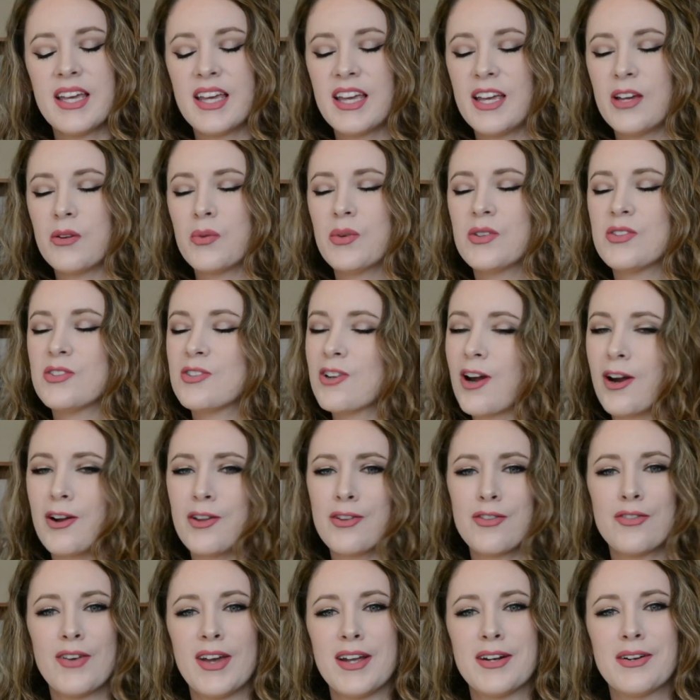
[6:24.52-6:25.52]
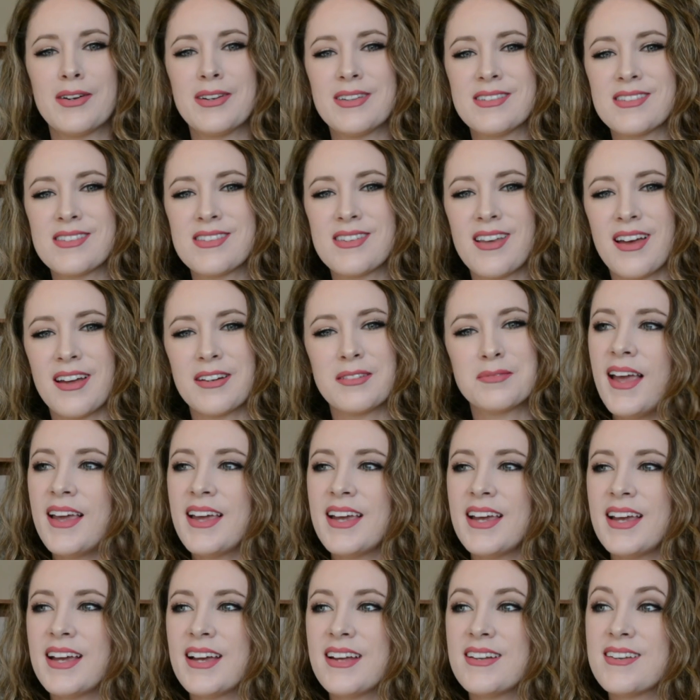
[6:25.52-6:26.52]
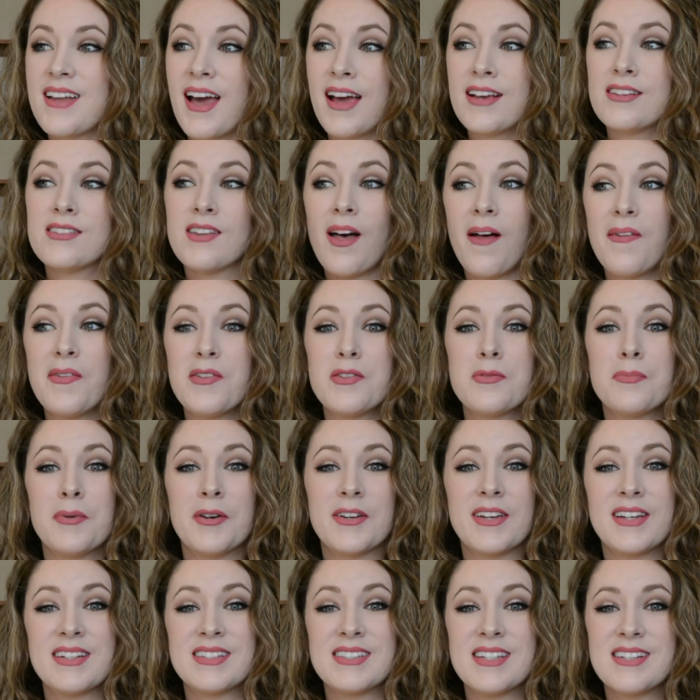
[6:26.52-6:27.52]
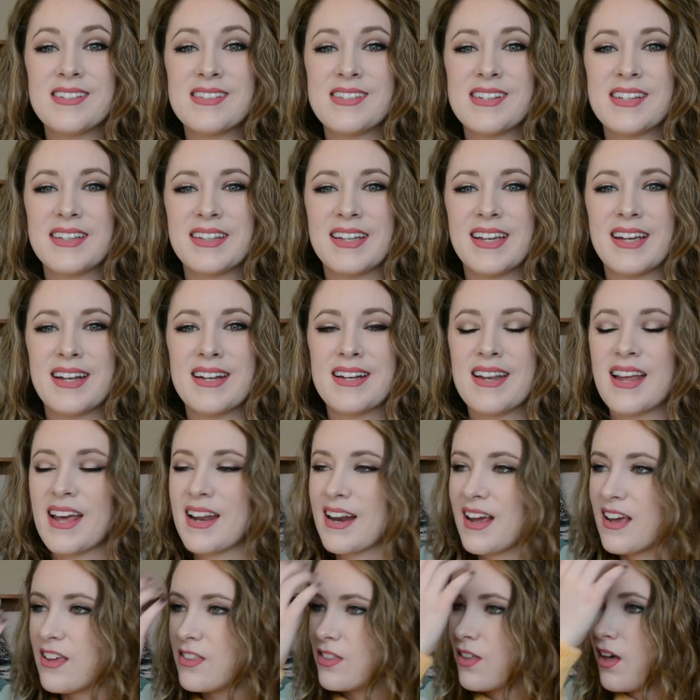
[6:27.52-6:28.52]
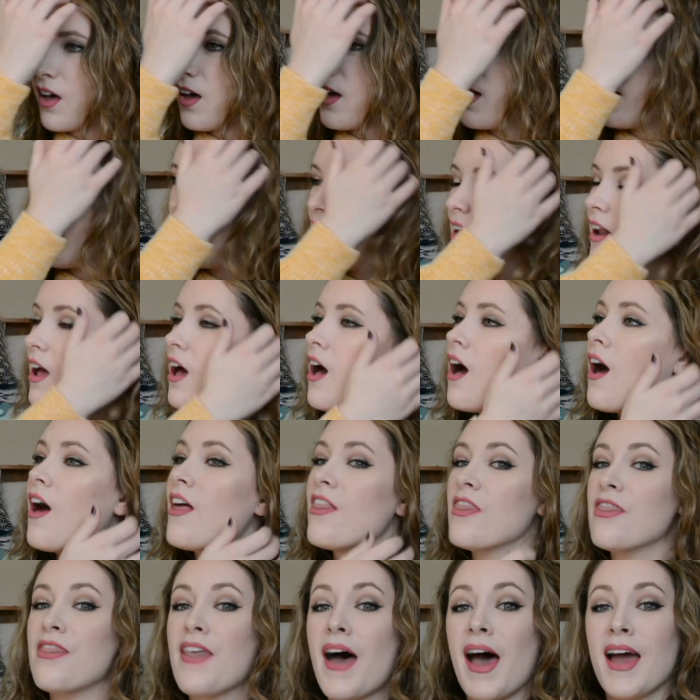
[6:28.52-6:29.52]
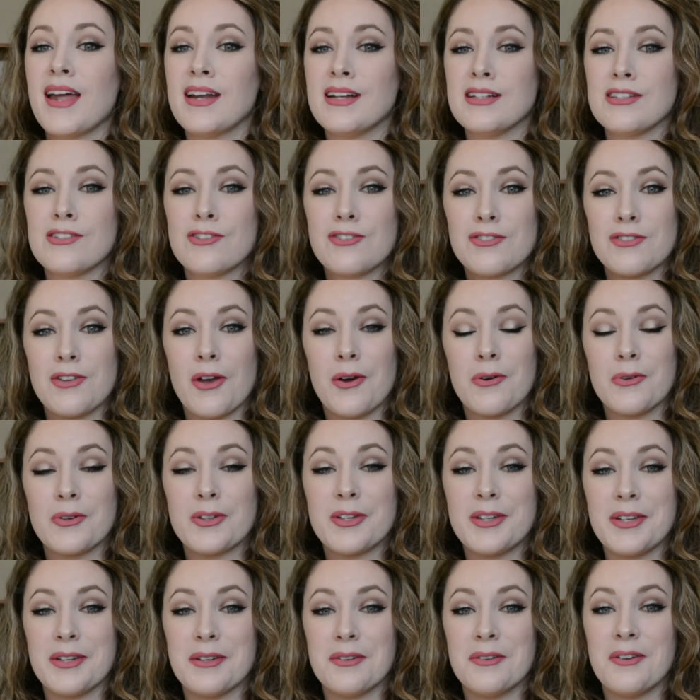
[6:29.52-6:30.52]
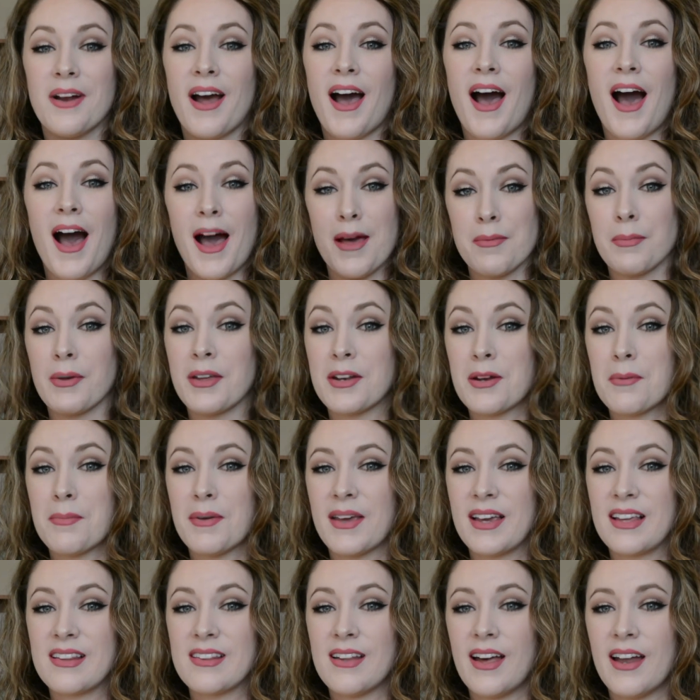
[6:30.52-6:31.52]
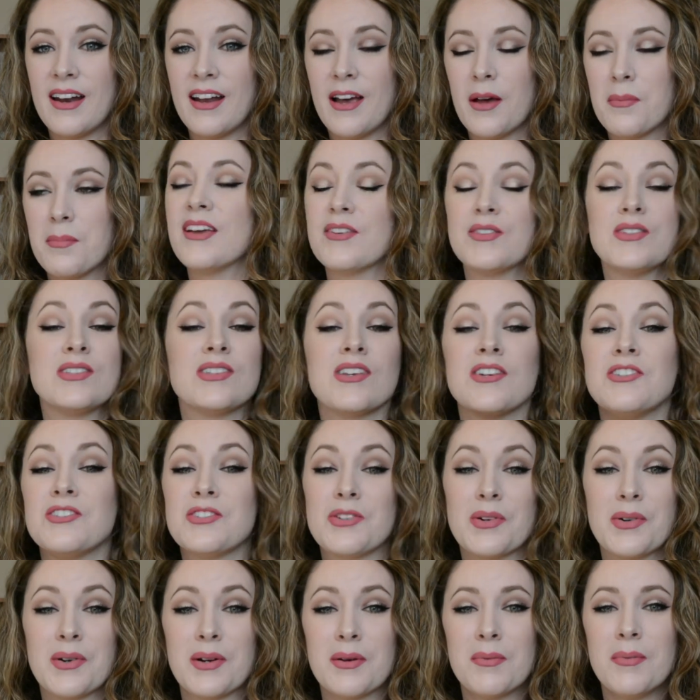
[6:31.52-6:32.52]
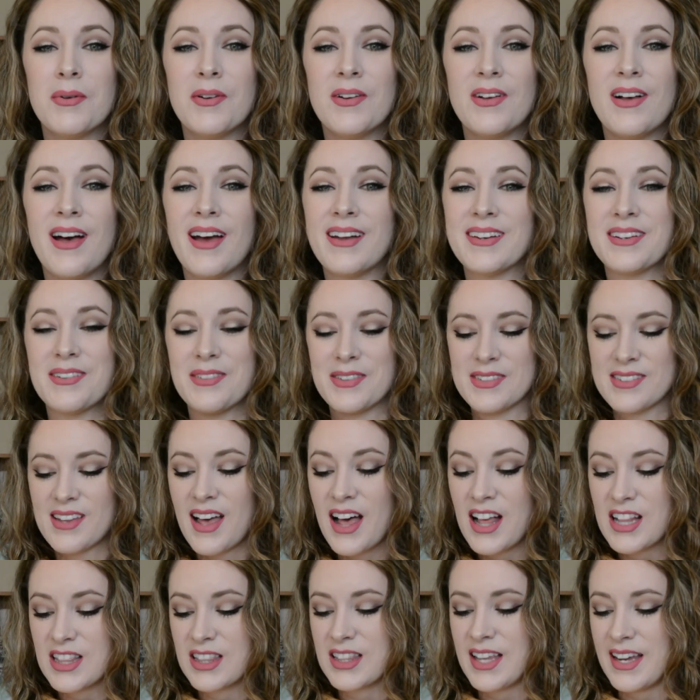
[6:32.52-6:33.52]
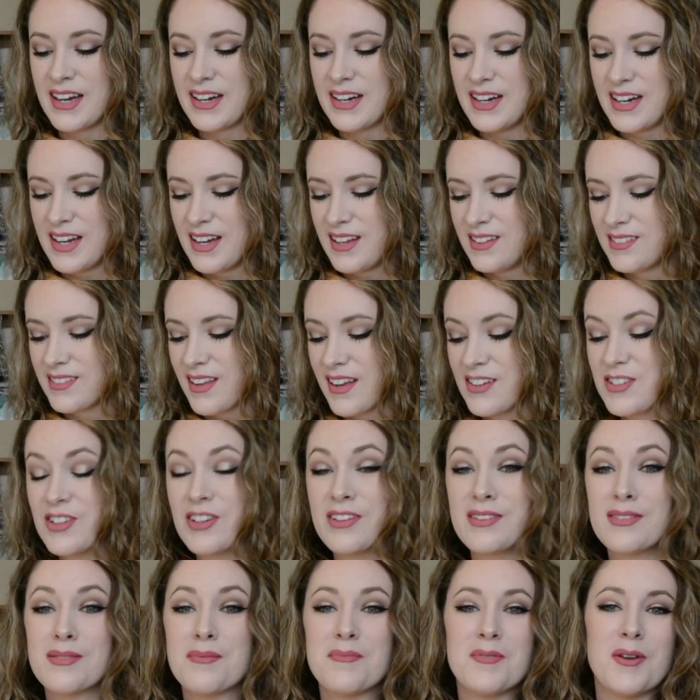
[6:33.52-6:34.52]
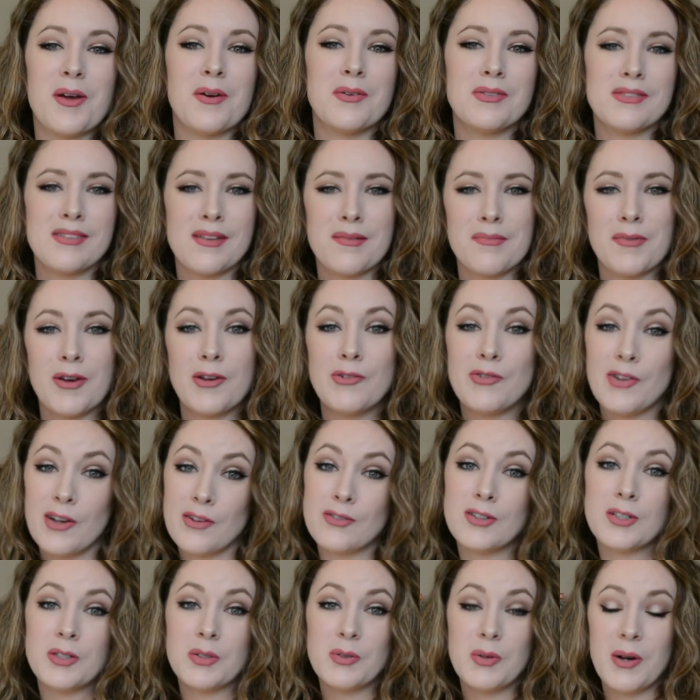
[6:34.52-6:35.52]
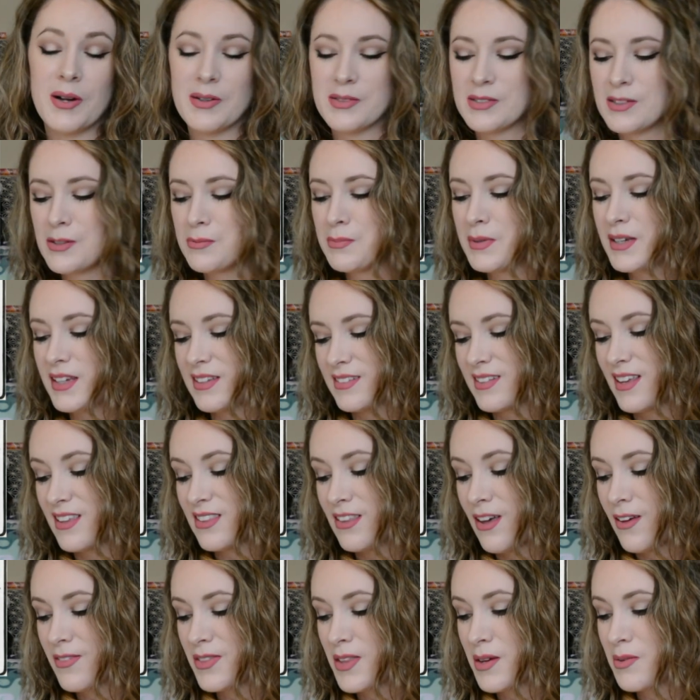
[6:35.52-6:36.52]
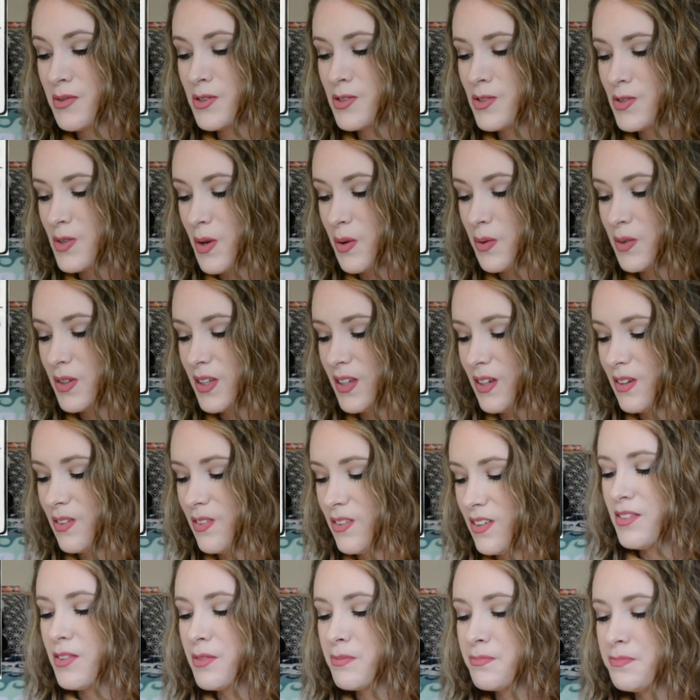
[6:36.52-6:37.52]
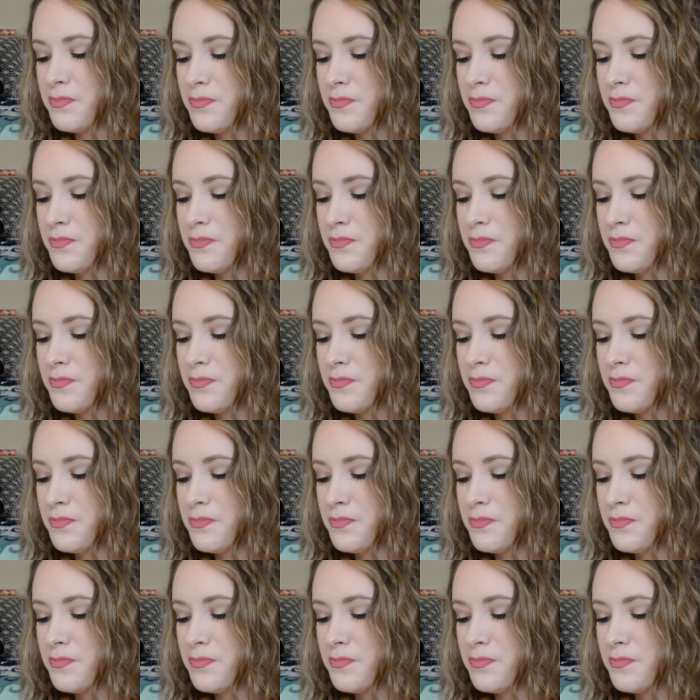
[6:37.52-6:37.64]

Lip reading: it was Darth Vader and Son, and I saw this book at Disneyland and I thought, that is so cute, I'm gonna pick that up. It was adorable and it was hilarious. I took some notes on my favorite quotes because I thought they were so cute.